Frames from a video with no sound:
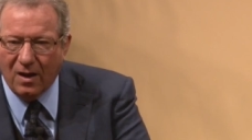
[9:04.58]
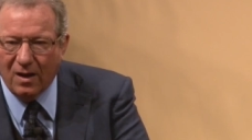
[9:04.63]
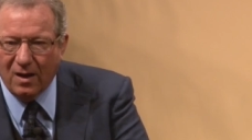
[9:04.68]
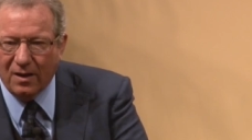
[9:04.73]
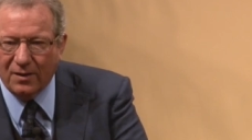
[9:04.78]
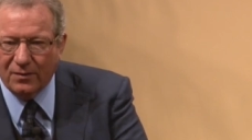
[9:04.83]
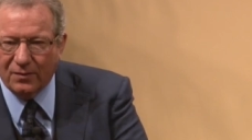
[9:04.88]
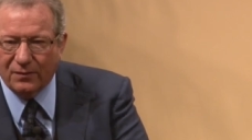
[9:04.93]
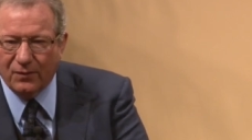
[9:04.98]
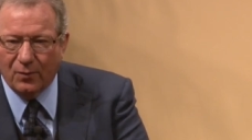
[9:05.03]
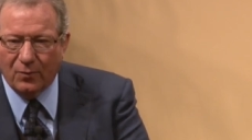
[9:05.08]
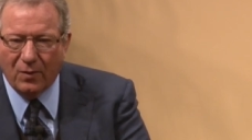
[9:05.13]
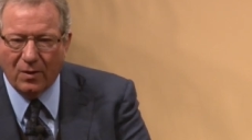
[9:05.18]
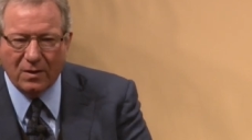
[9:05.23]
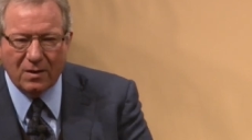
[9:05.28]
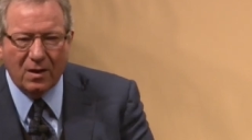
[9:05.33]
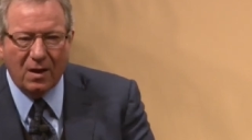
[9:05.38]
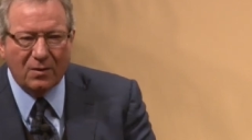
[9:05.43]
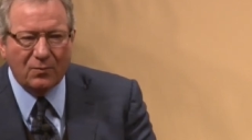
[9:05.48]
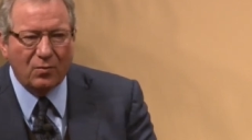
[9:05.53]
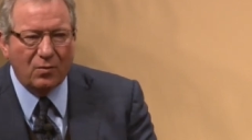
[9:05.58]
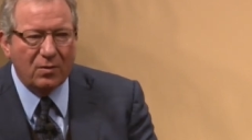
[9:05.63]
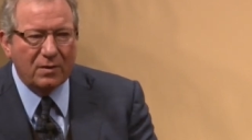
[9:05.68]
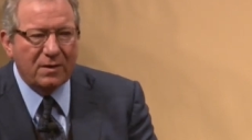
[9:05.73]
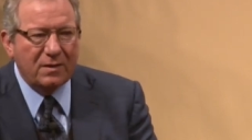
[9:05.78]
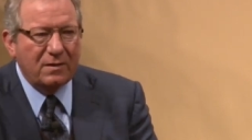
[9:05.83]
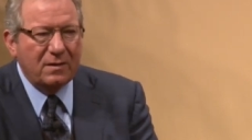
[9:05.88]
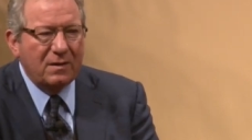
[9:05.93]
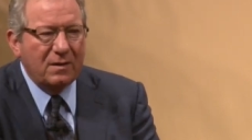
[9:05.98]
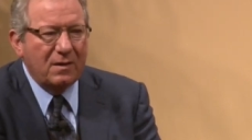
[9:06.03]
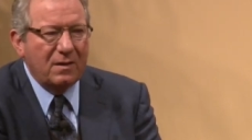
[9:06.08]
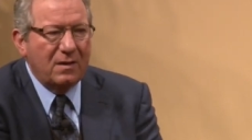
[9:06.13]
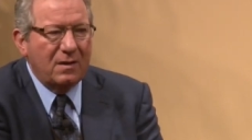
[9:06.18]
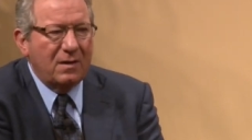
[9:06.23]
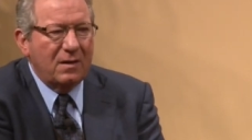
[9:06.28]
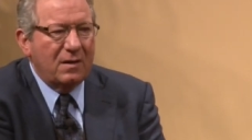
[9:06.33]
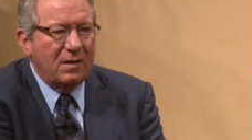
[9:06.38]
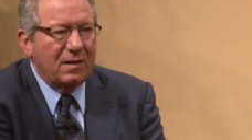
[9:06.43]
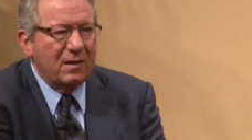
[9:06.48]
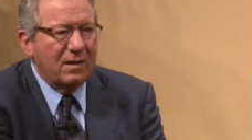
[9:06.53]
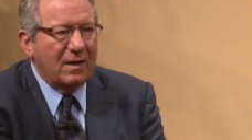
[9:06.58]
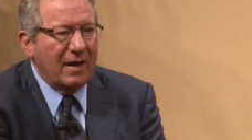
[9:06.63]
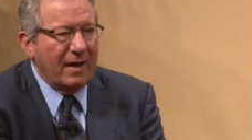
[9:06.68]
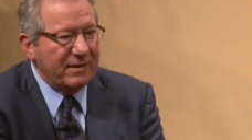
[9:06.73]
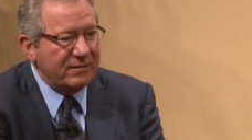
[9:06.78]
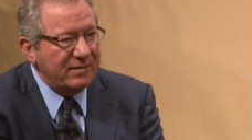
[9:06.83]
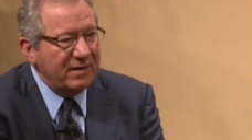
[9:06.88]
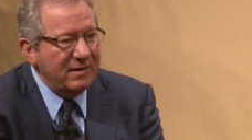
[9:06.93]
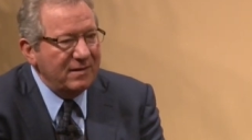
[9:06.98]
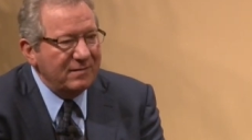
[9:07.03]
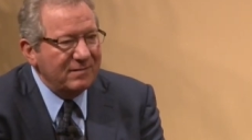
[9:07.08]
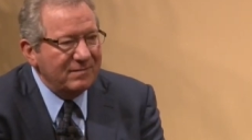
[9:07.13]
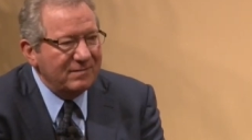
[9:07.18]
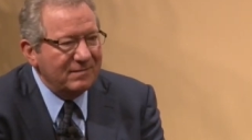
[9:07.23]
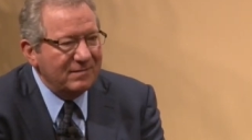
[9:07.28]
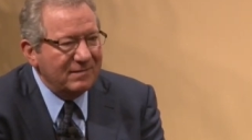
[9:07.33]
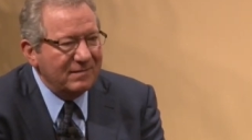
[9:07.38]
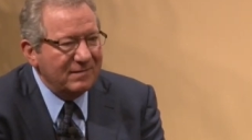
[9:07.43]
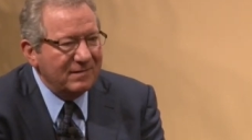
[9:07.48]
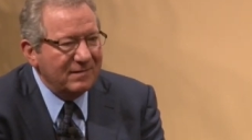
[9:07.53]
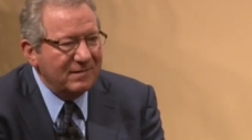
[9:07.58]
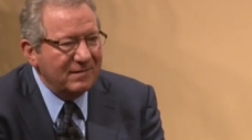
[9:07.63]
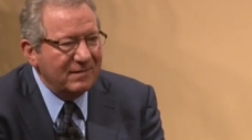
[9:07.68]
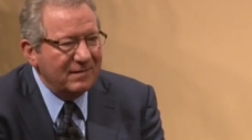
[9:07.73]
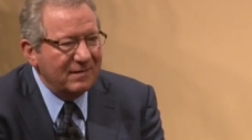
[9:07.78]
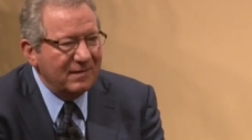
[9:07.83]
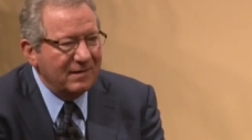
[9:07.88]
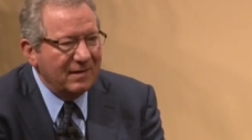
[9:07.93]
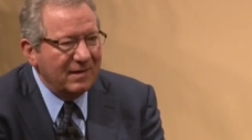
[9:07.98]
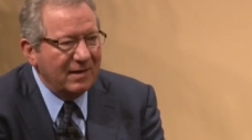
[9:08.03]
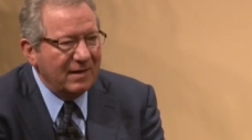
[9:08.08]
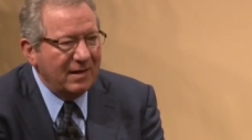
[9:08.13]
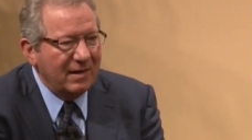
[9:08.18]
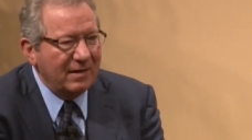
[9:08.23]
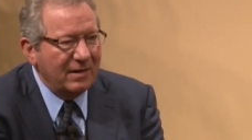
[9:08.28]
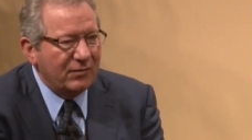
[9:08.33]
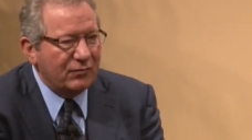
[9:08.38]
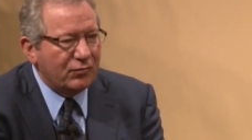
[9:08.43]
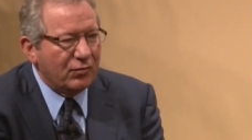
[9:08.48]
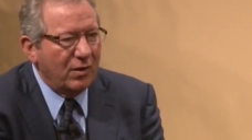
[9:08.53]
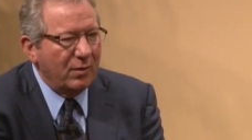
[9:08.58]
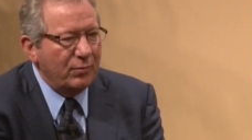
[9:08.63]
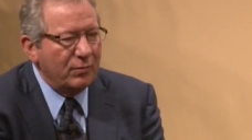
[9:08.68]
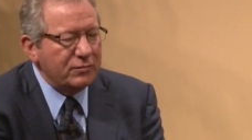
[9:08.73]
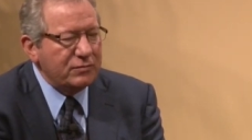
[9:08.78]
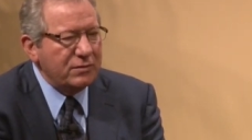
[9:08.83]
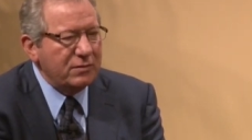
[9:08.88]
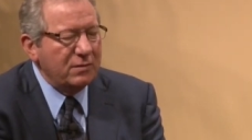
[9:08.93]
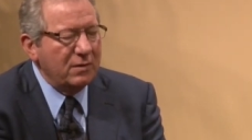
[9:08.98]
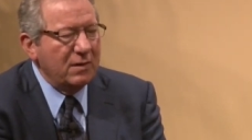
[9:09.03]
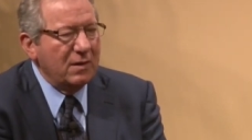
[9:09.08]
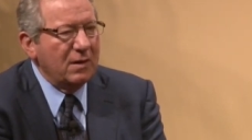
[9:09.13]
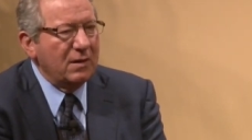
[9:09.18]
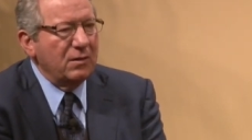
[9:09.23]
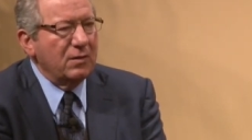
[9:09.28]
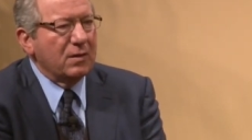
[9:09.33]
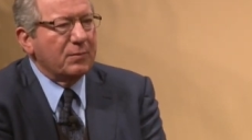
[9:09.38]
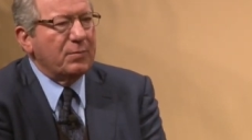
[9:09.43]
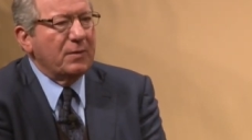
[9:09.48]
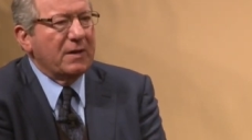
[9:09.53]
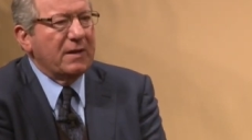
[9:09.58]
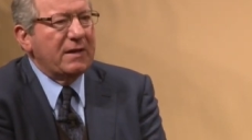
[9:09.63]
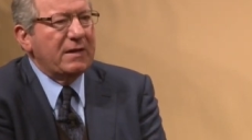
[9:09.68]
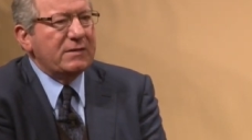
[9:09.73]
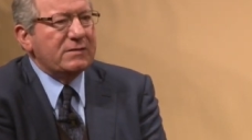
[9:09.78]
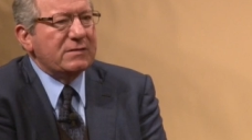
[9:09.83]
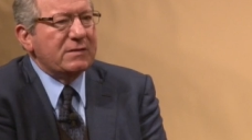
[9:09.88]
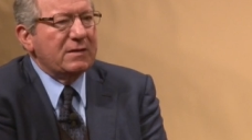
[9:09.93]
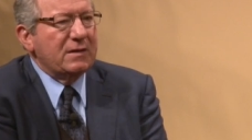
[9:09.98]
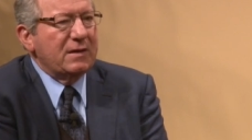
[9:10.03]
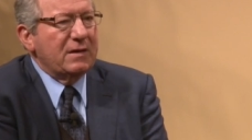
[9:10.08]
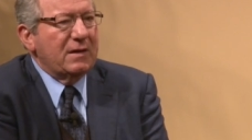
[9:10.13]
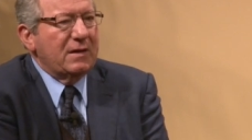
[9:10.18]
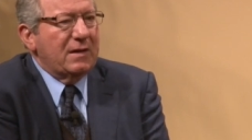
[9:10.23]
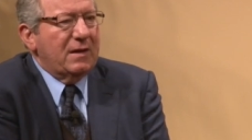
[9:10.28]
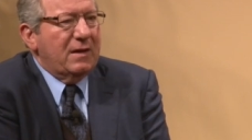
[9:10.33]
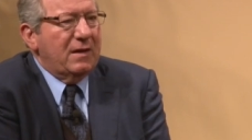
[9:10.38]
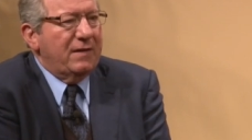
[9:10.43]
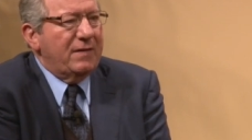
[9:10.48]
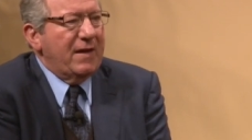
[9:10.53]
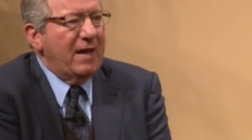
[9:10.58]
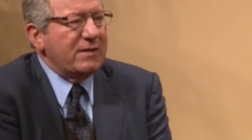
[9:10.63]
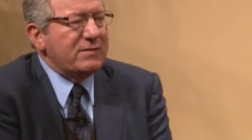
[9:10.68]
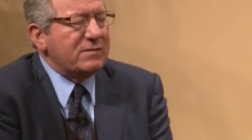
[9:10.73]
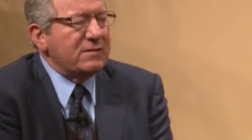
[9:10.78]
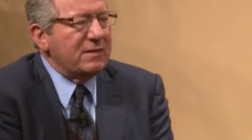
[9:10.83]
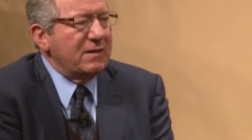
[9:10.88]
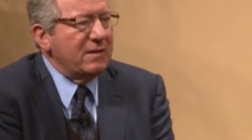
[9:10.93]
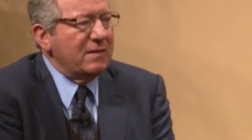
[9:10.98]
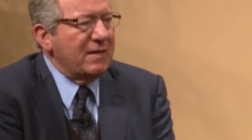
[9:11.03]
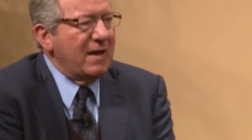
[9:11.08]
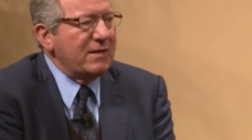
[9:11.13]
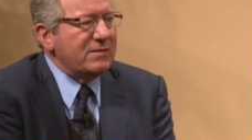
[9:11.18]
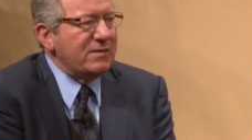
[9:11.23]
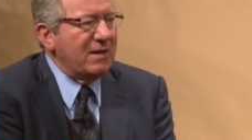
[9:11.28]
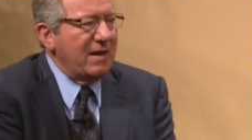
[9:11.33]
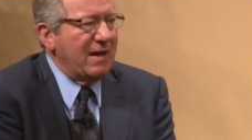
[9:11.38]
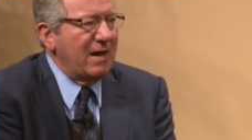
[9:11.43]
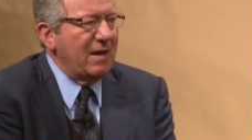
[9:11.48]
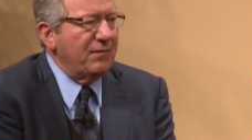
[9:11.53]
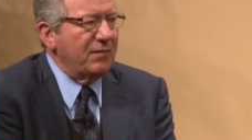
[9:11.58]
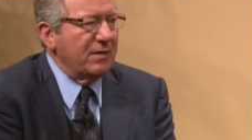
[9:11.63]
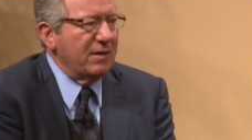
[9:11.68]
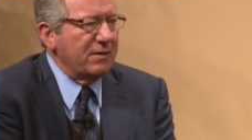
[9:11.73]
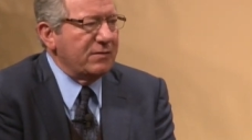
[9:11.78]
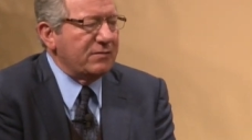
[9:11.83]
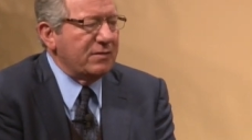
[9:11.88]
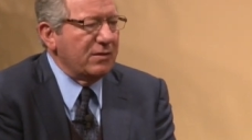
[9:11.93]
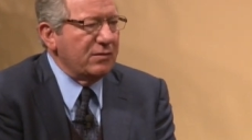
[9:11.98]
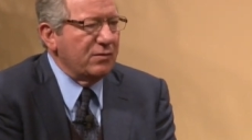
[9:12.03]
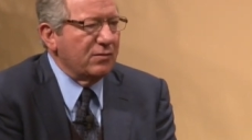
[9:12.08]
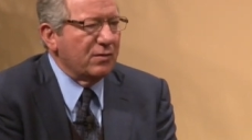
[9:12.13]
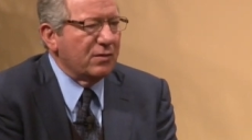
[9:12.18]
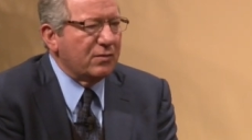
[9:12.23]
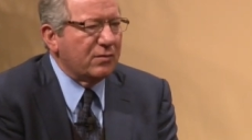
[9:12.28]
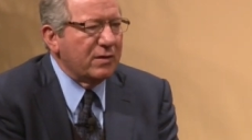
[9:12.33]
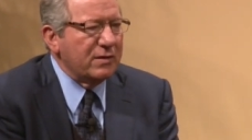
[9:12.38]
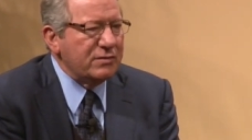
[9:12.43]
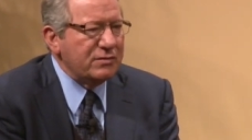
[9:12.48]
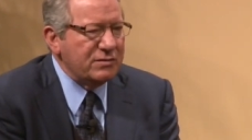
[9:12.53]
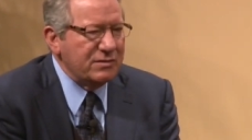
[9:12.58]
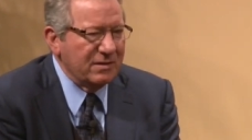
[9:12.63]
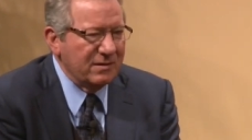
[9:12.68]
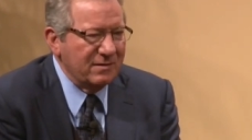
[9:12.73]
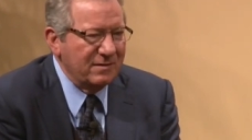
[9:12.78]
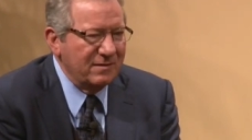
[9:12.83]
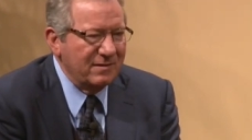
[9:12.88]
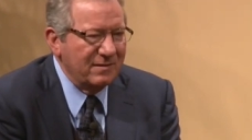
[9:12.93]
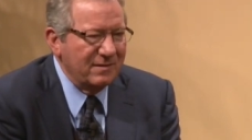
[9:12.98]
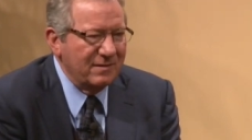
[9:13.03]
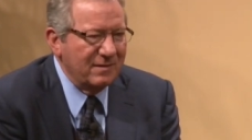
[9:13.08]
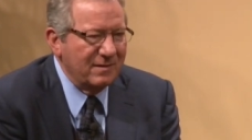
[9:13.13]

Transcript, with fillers: God or from what God wanted? Has he? And he troubles you? Look, please, that's, that's evidence that you're a Christian.